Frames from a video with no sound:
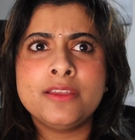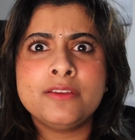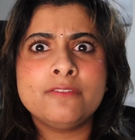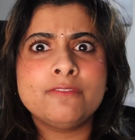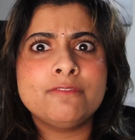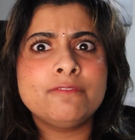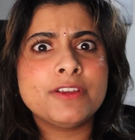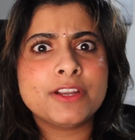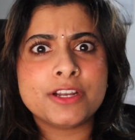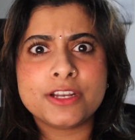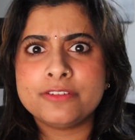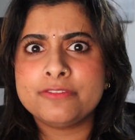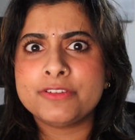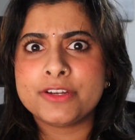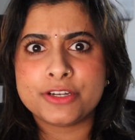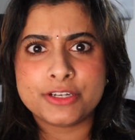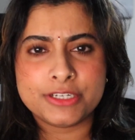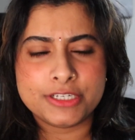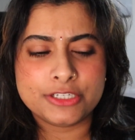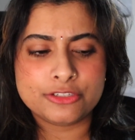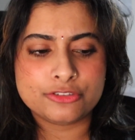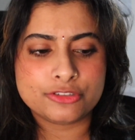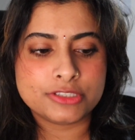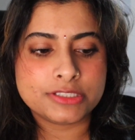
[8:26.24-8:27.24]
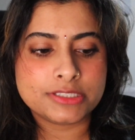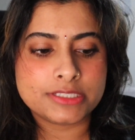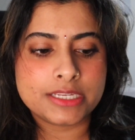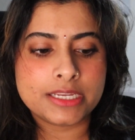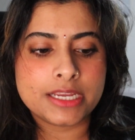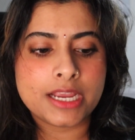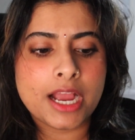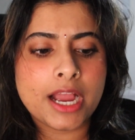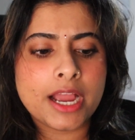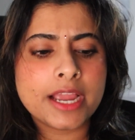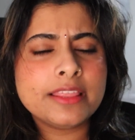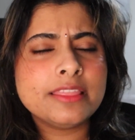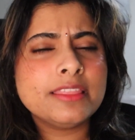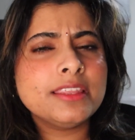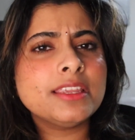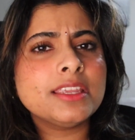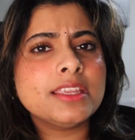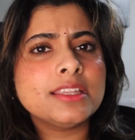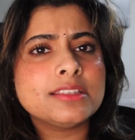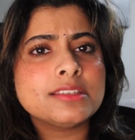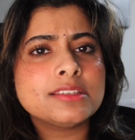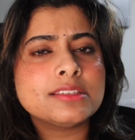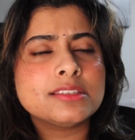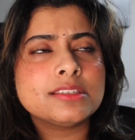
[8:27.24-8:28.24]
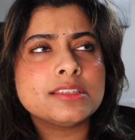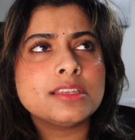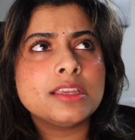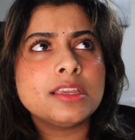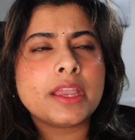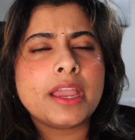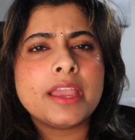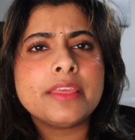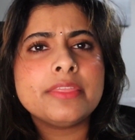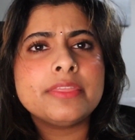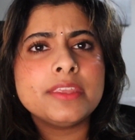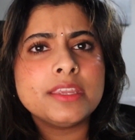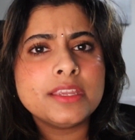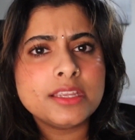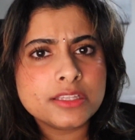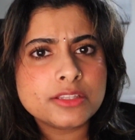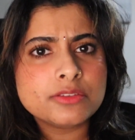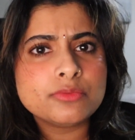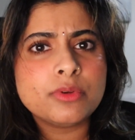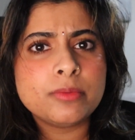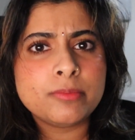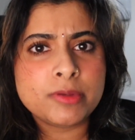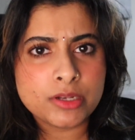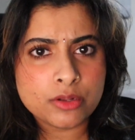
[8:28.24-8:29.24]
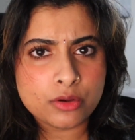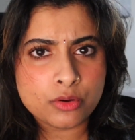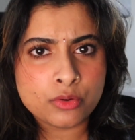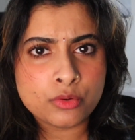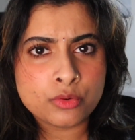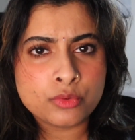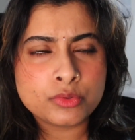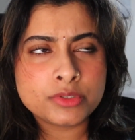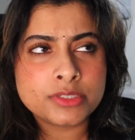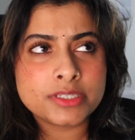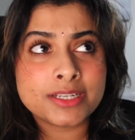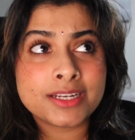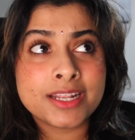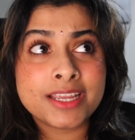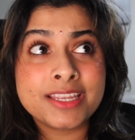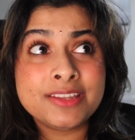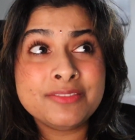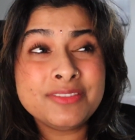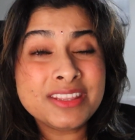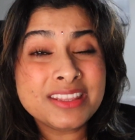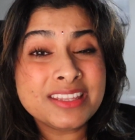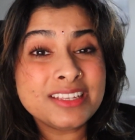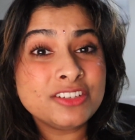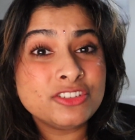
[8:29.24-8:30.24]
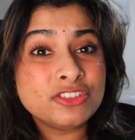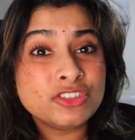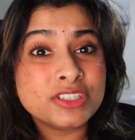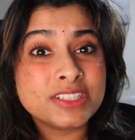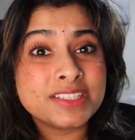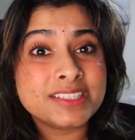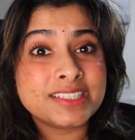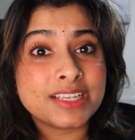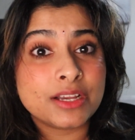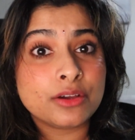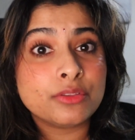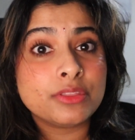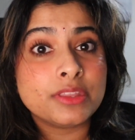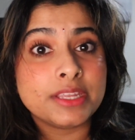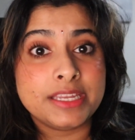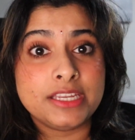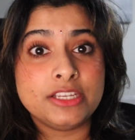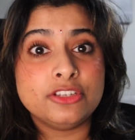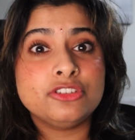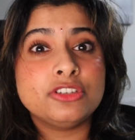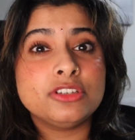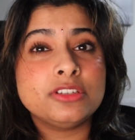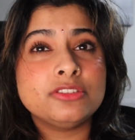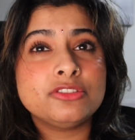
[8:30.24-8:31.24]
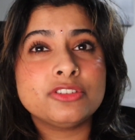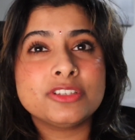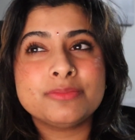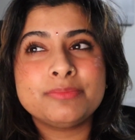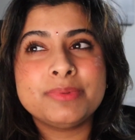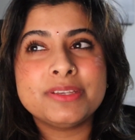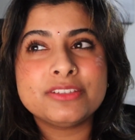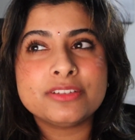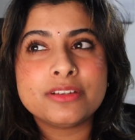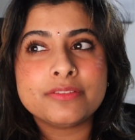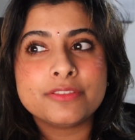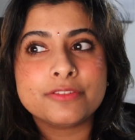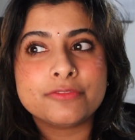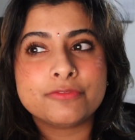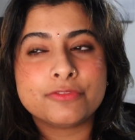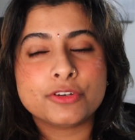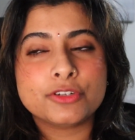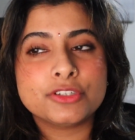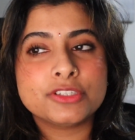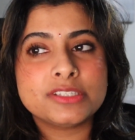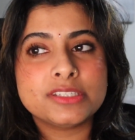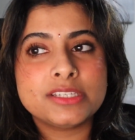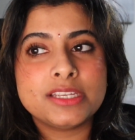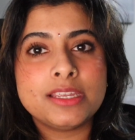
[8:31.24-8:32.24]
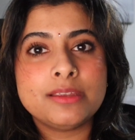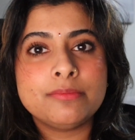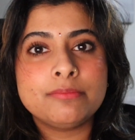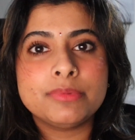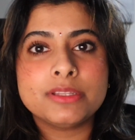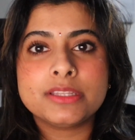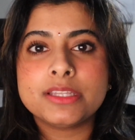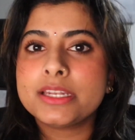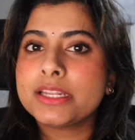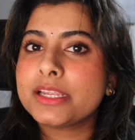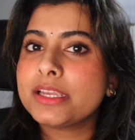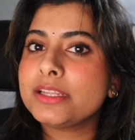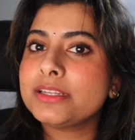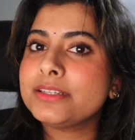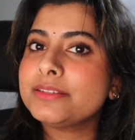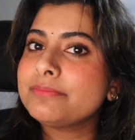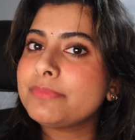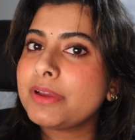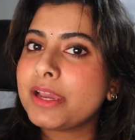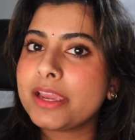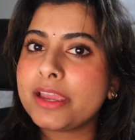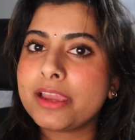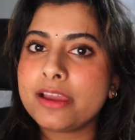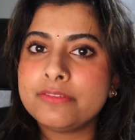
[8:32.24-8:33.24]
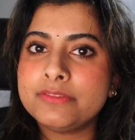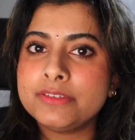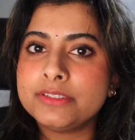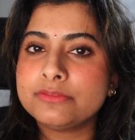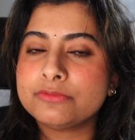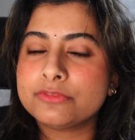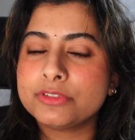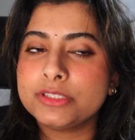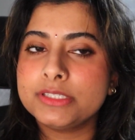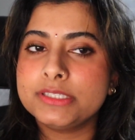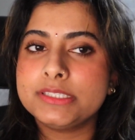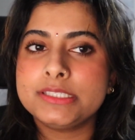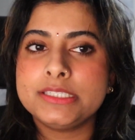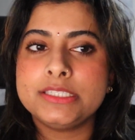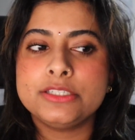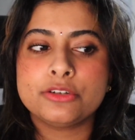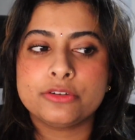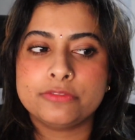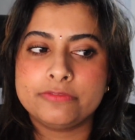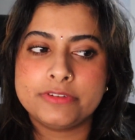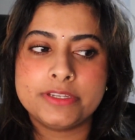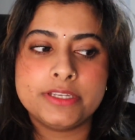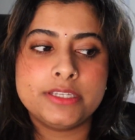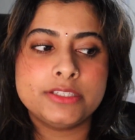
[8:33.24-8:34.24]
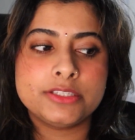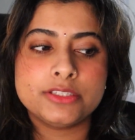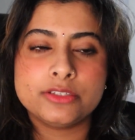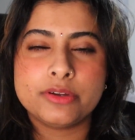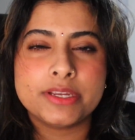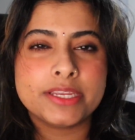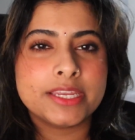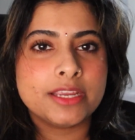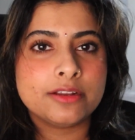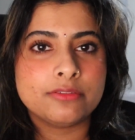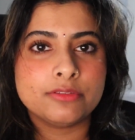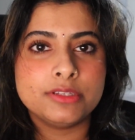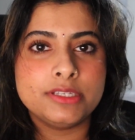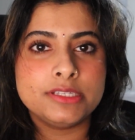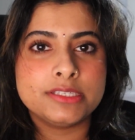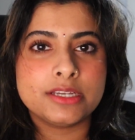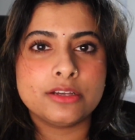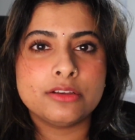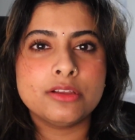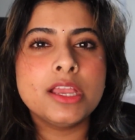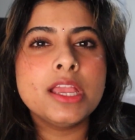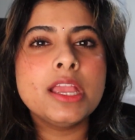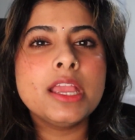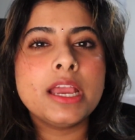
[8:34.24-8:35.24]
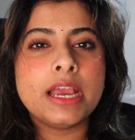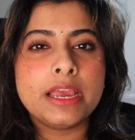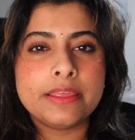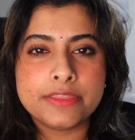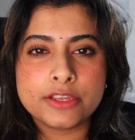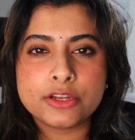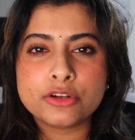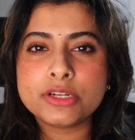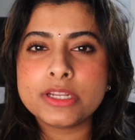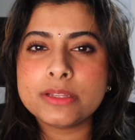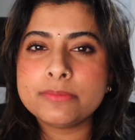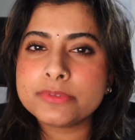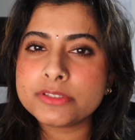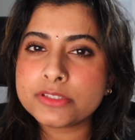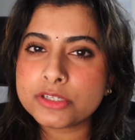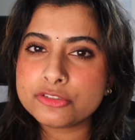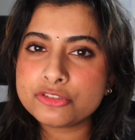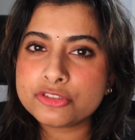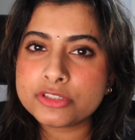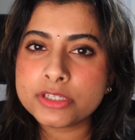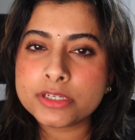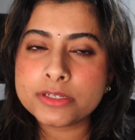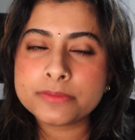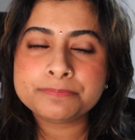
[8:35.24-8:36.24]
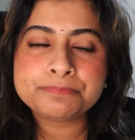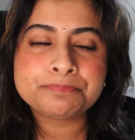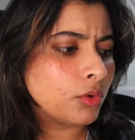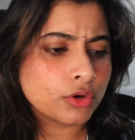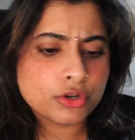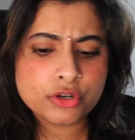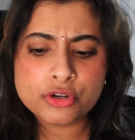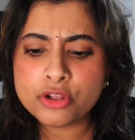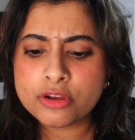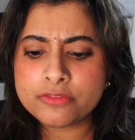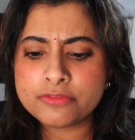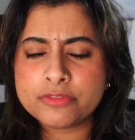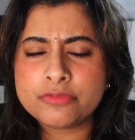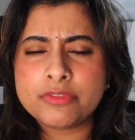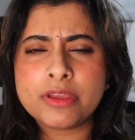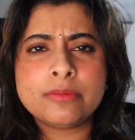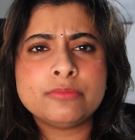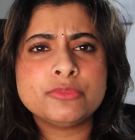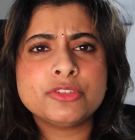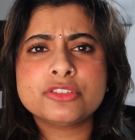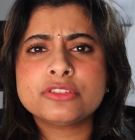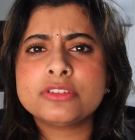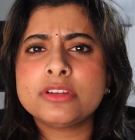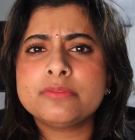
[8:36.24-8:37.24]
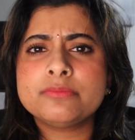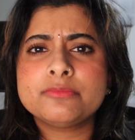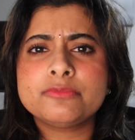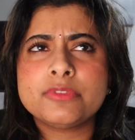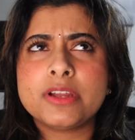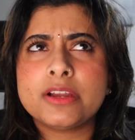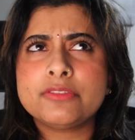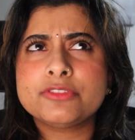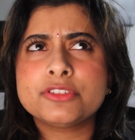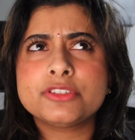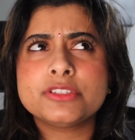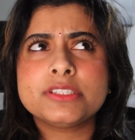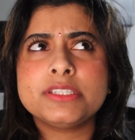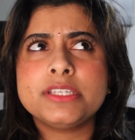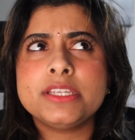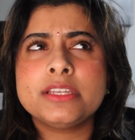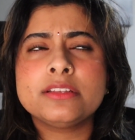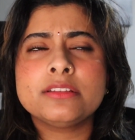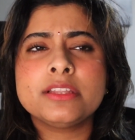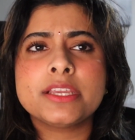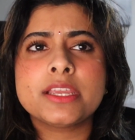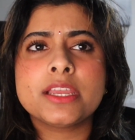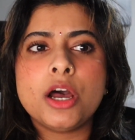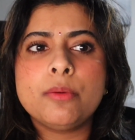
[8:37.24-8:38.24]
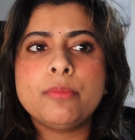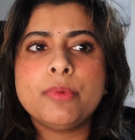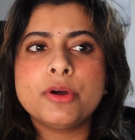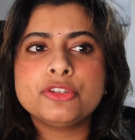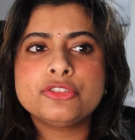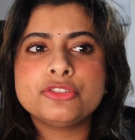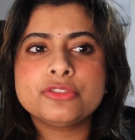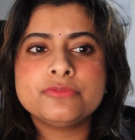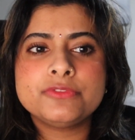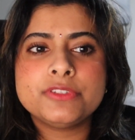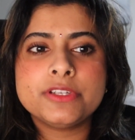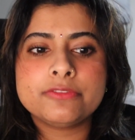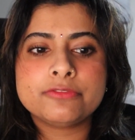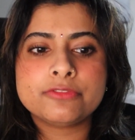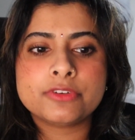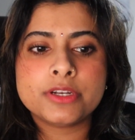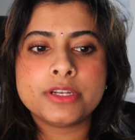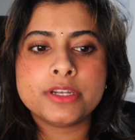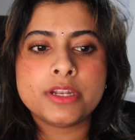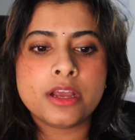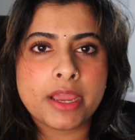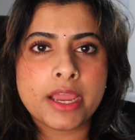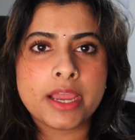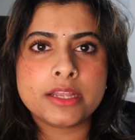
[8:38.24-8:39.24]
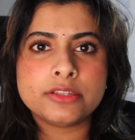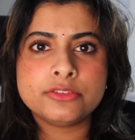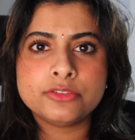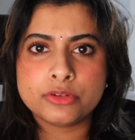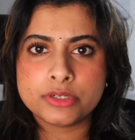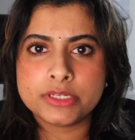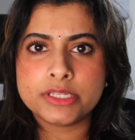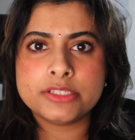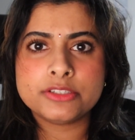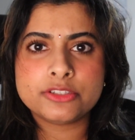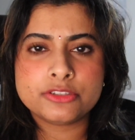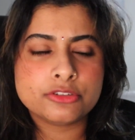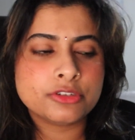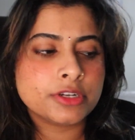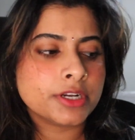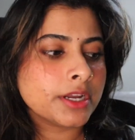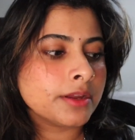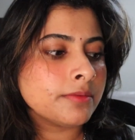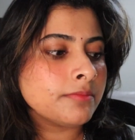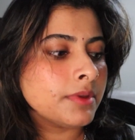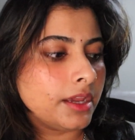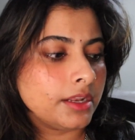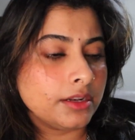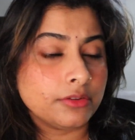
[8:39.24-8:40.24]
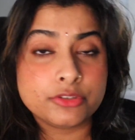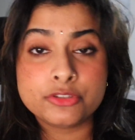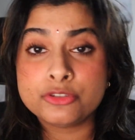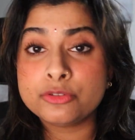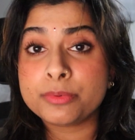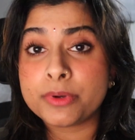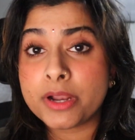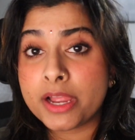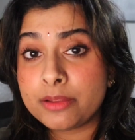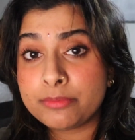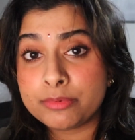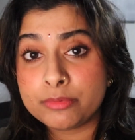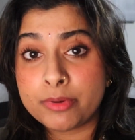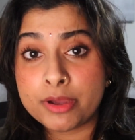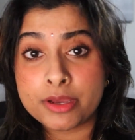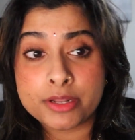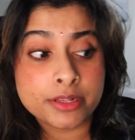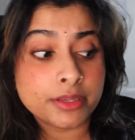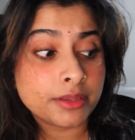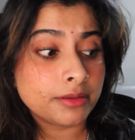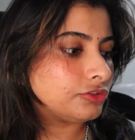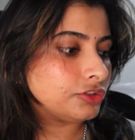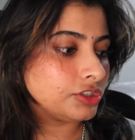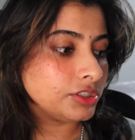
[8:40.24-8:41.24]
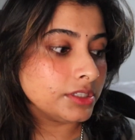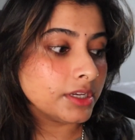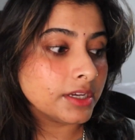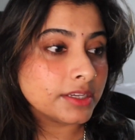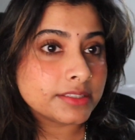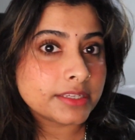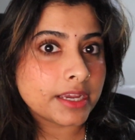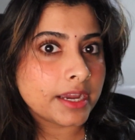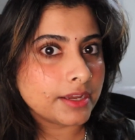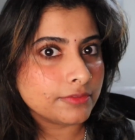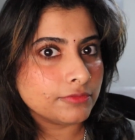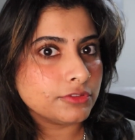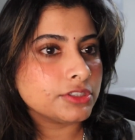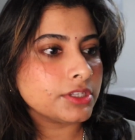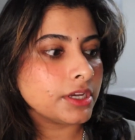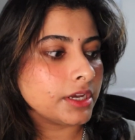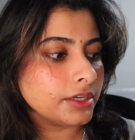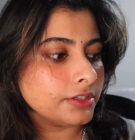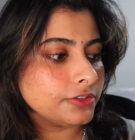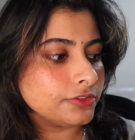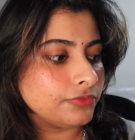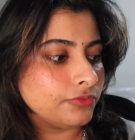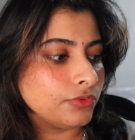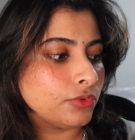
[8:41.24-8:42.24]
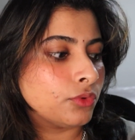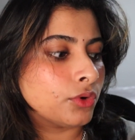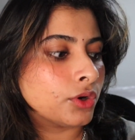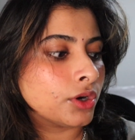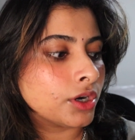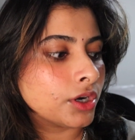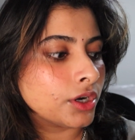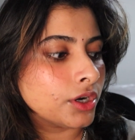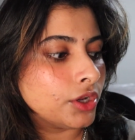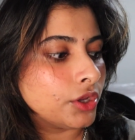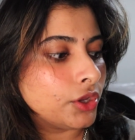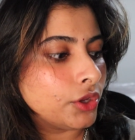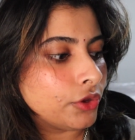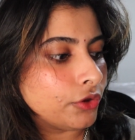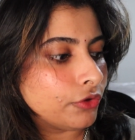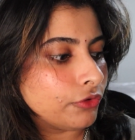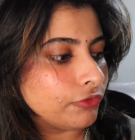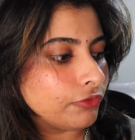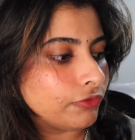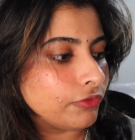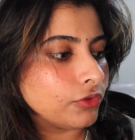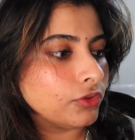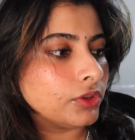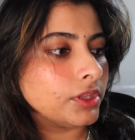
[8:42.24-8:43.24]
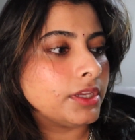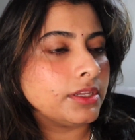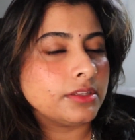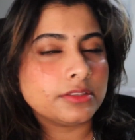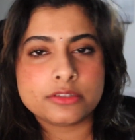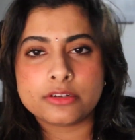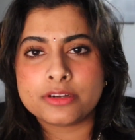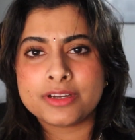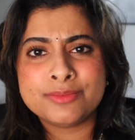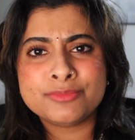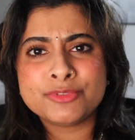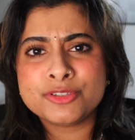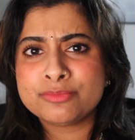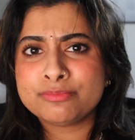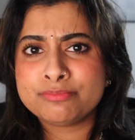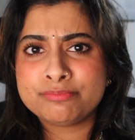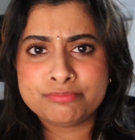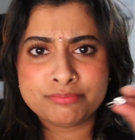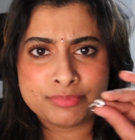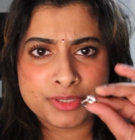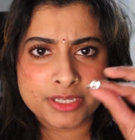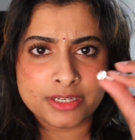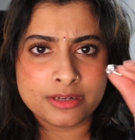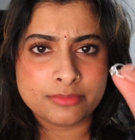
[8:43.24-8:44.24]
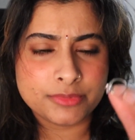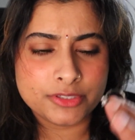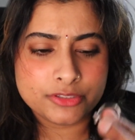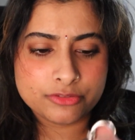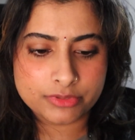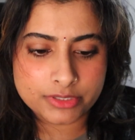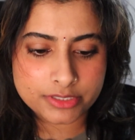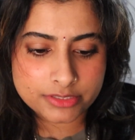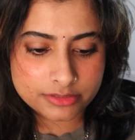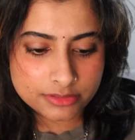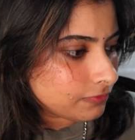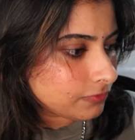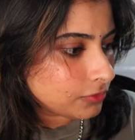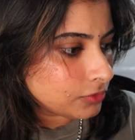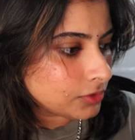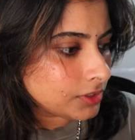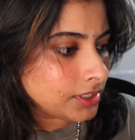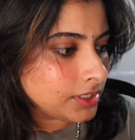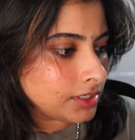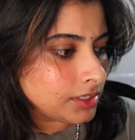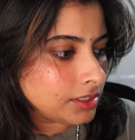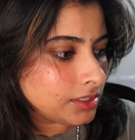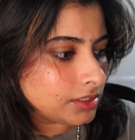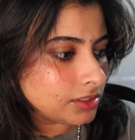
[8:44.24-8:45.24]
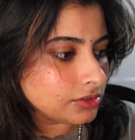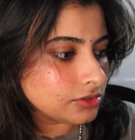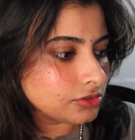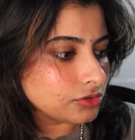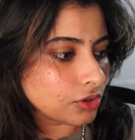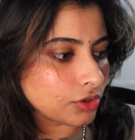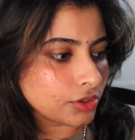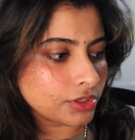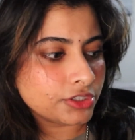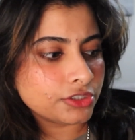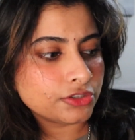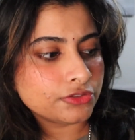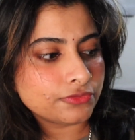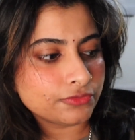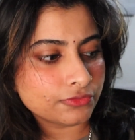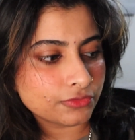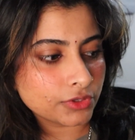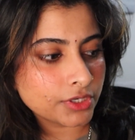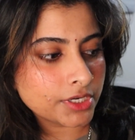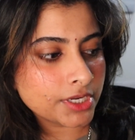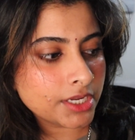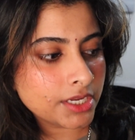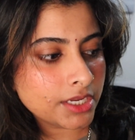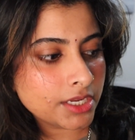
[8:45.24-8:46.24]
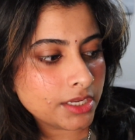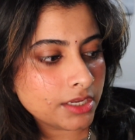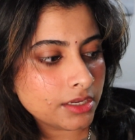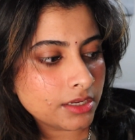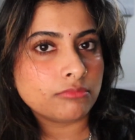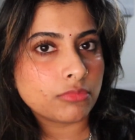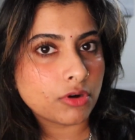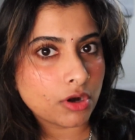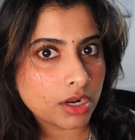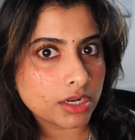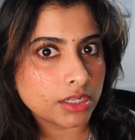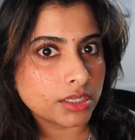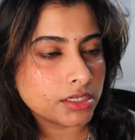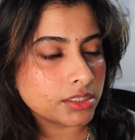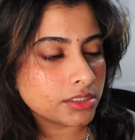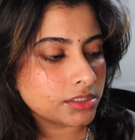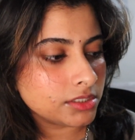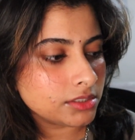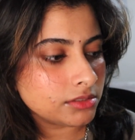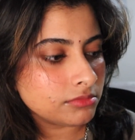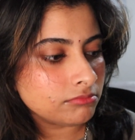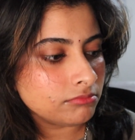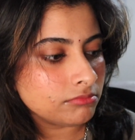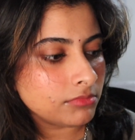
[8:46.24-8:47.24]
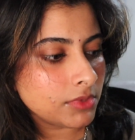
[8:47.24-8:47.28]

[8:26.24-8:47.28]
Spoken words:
very, very interesting. I think it's women owned, and I even think she's South Asian just based off the first name, but then again, I haven't really seen her face, so I can't really tell. I think her name's Sanjana. Ordered off of them just after seeing like a bunch of different ads on Instagram, and I was super hype about it. She does advertise for fully, sorry, I'm just picking up these rings, fully tarnish-free products.